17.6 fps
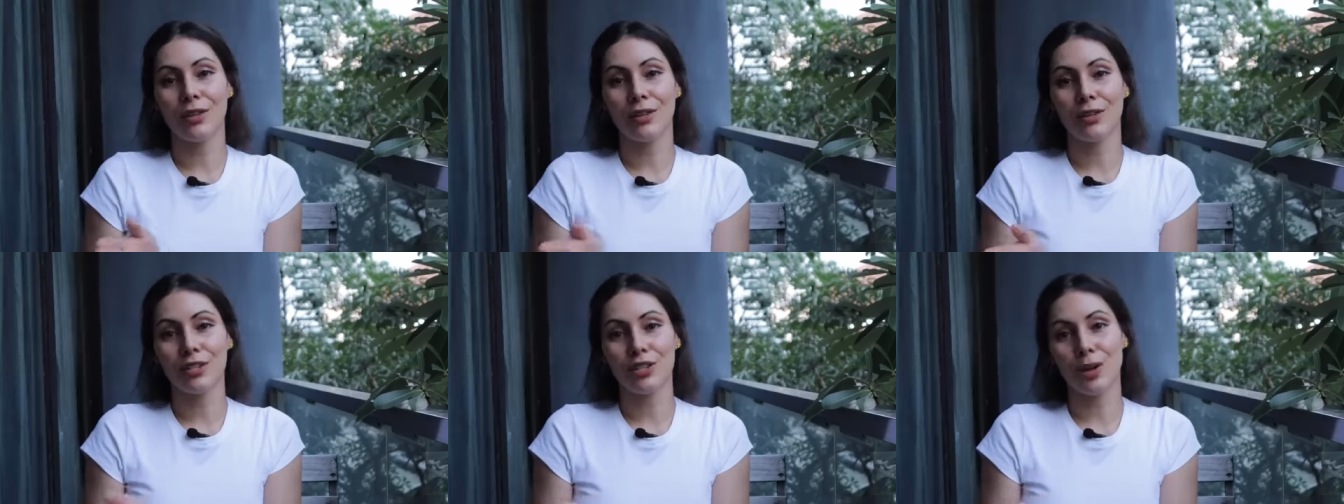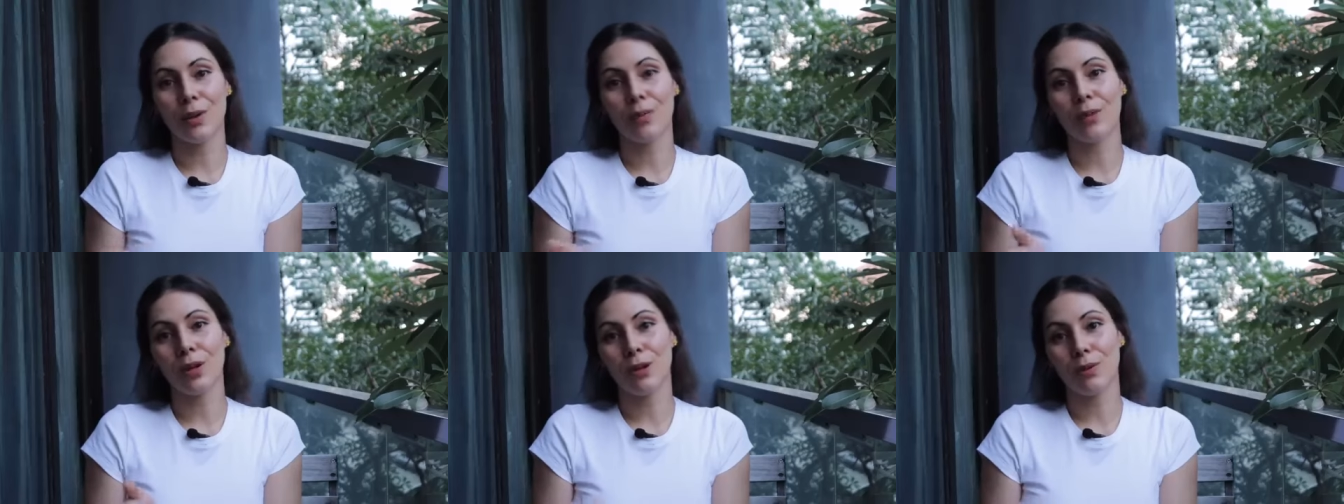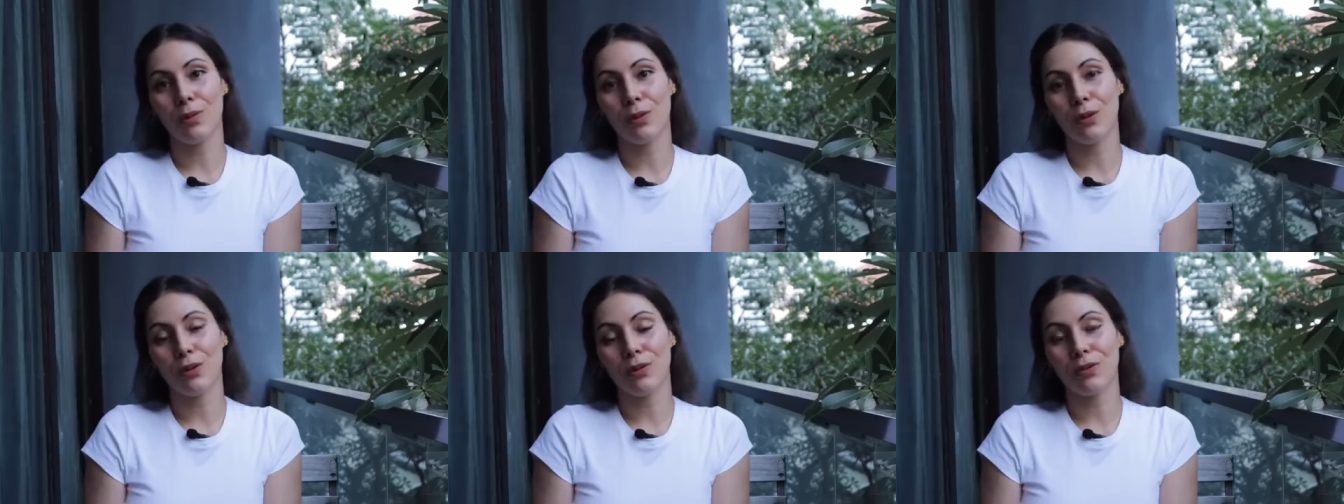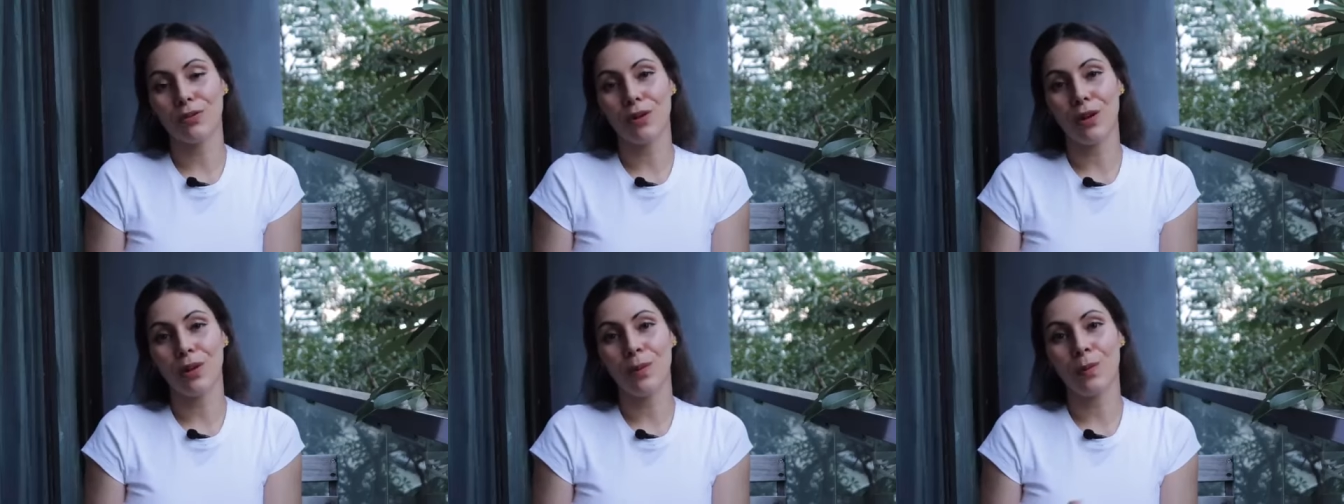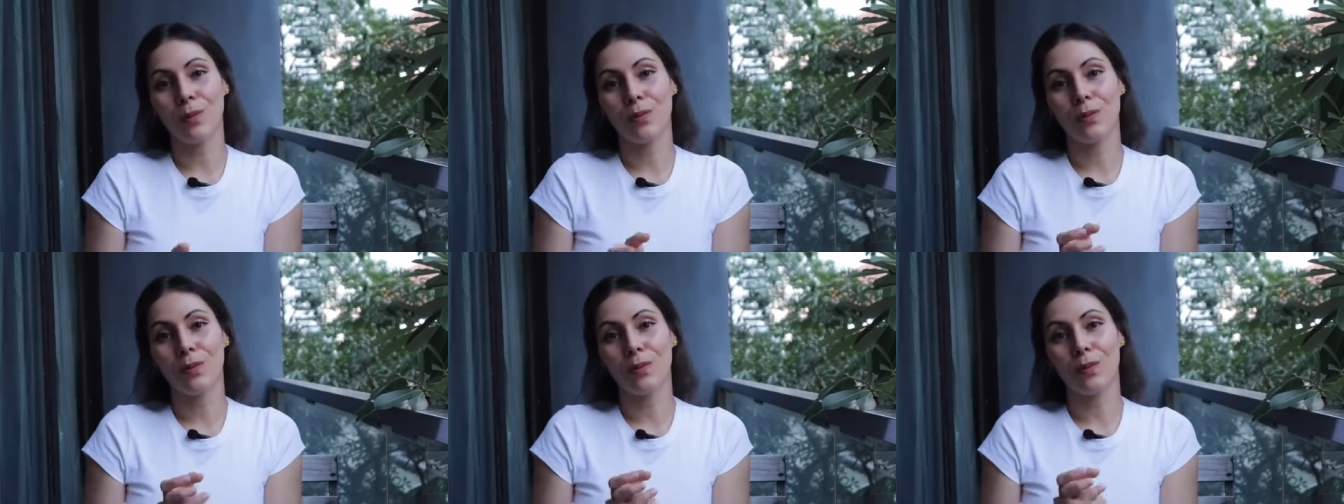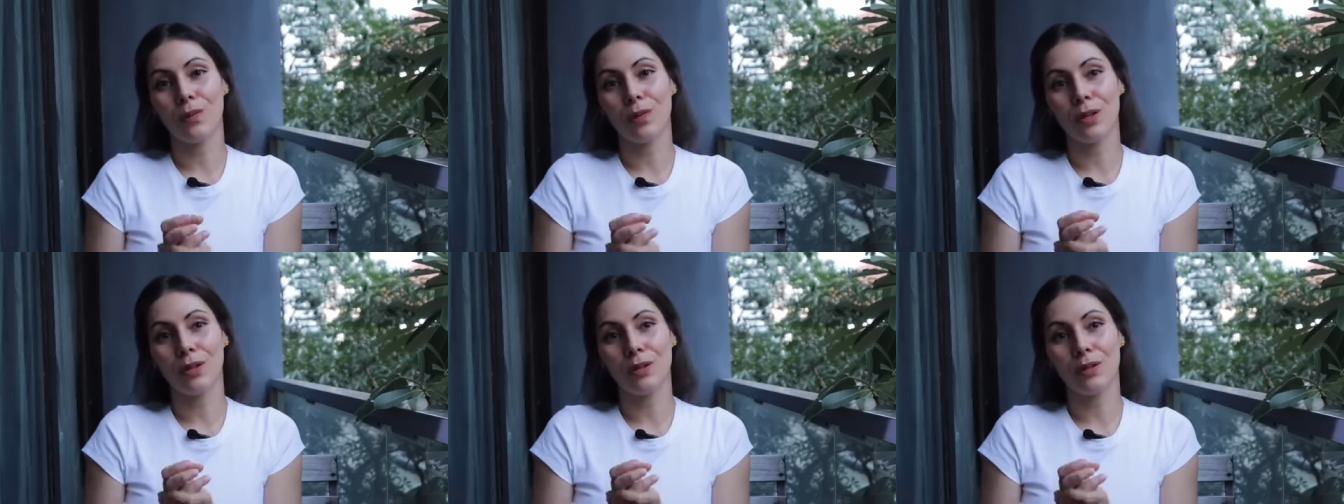the shop that you bought it from
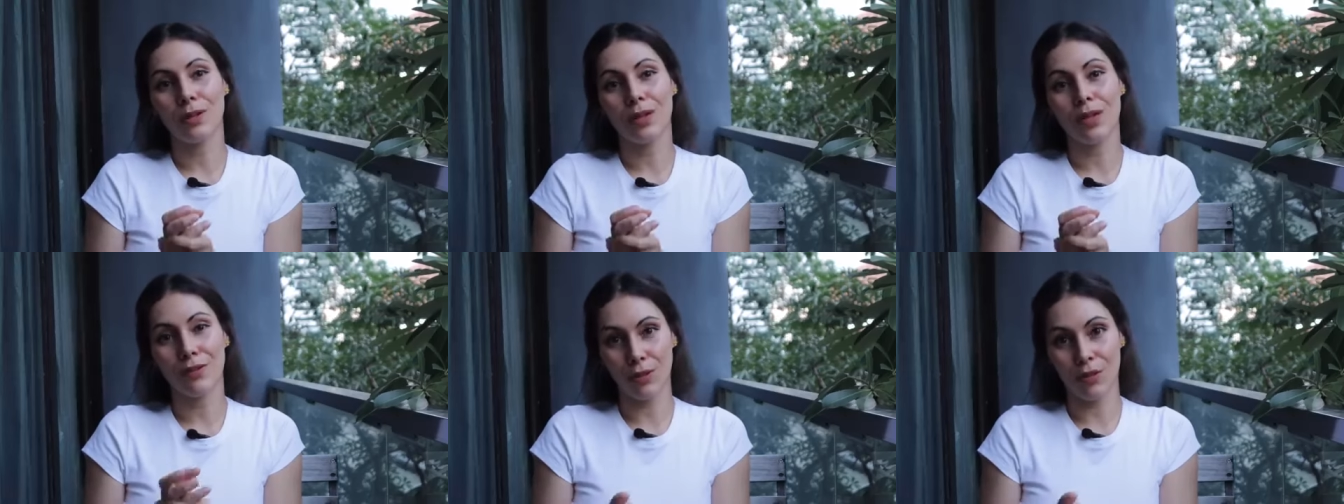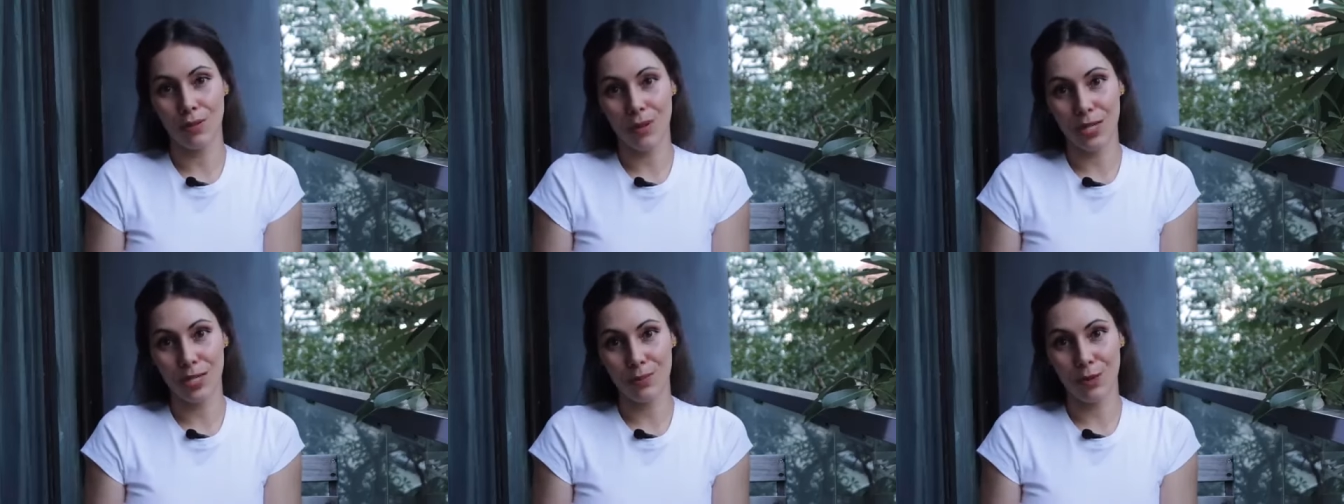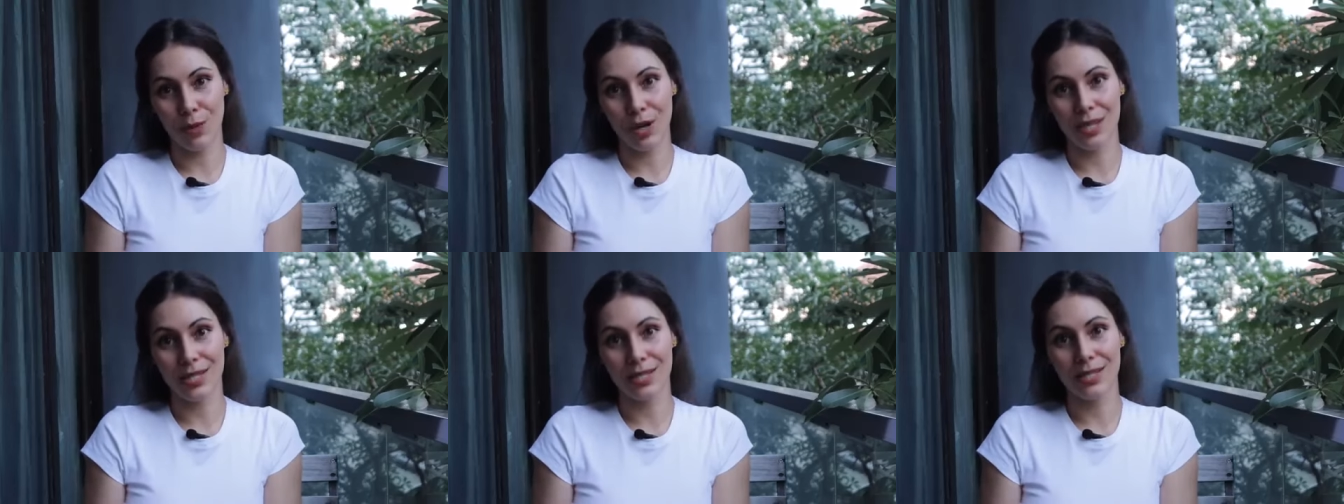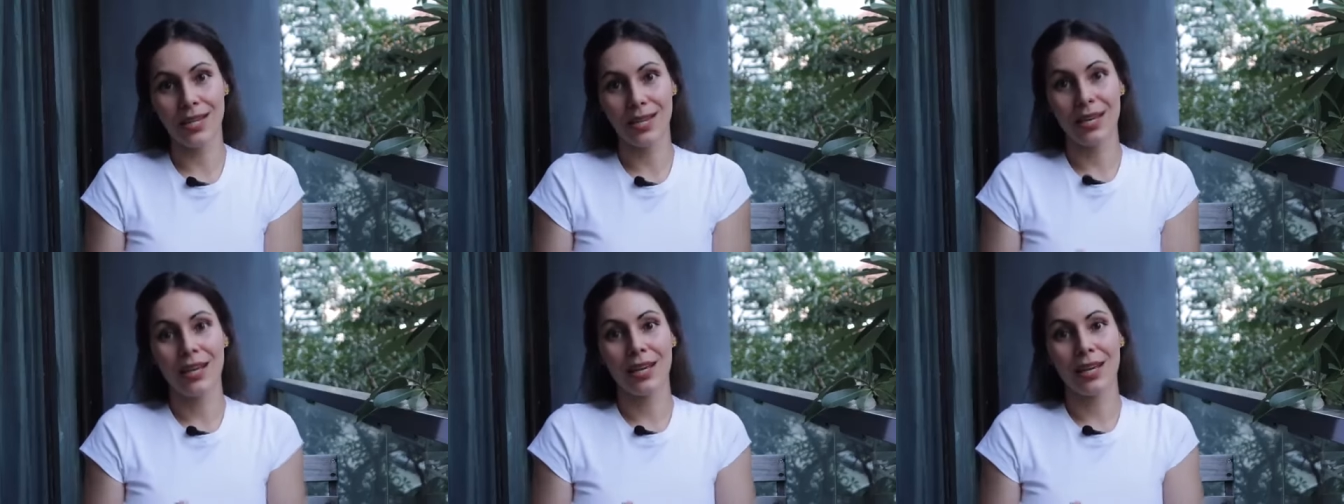will give you the best price.